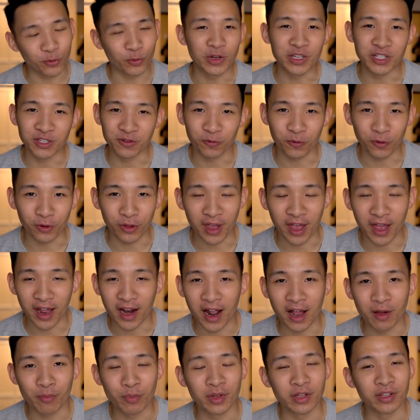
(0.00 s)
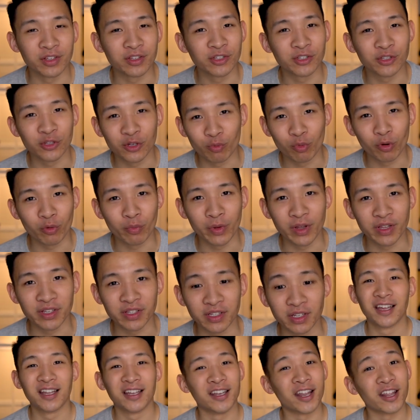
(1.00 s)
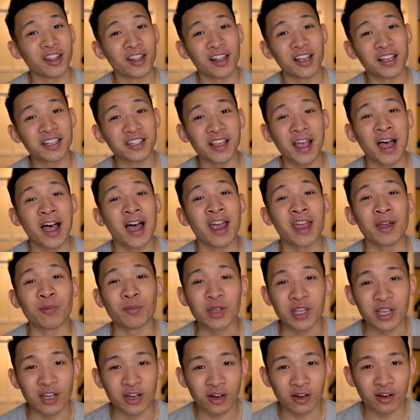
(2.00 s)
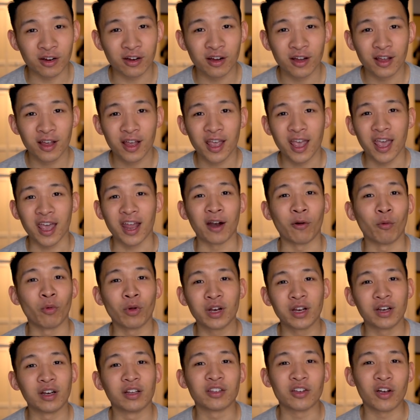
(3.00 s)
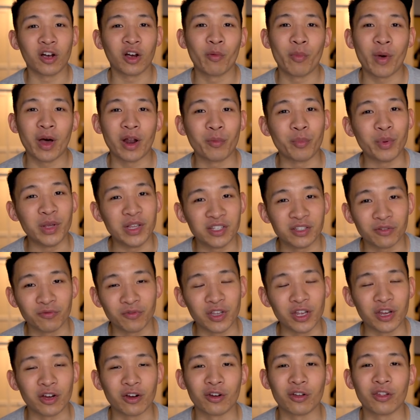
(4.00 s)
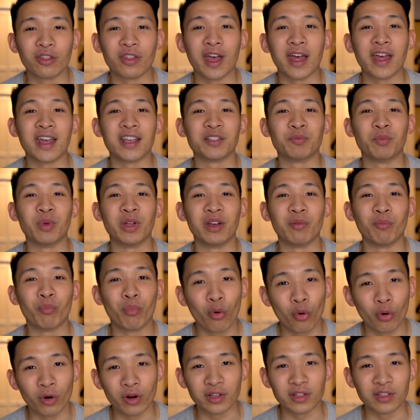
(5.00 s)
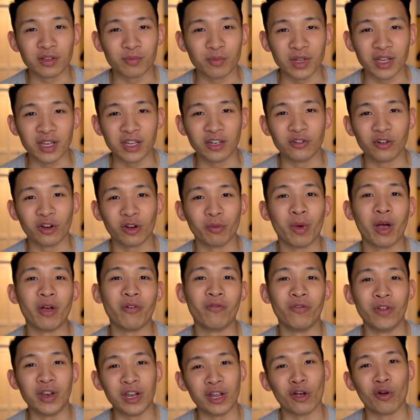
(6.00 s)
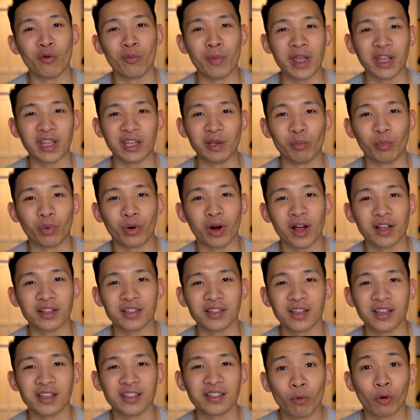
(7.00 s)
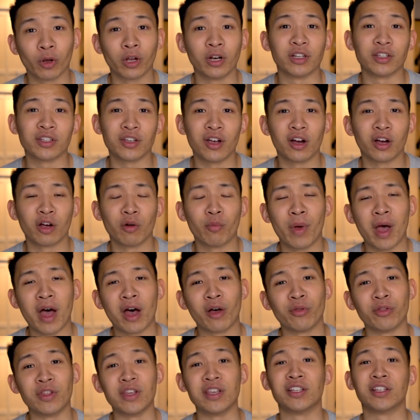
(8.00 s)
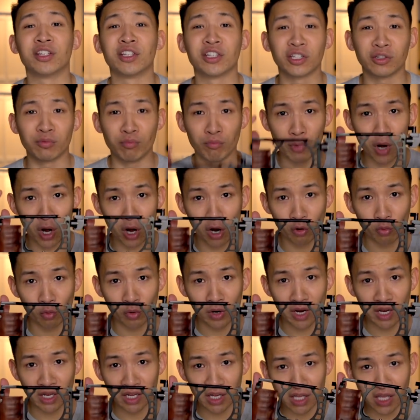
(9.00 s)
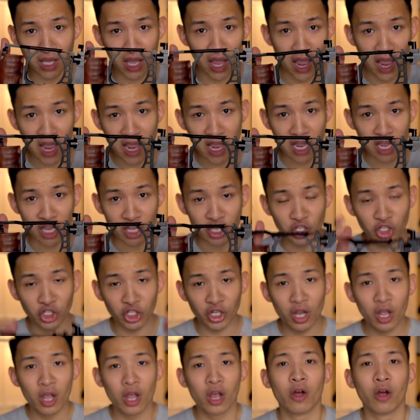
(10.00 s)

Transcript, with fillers: a reason for that. I've been super busy. Nonetheless, I am here and I wanted to talk about a piece of gear that has been important to me during my video making process. We're gonna talk about the SmallRig cage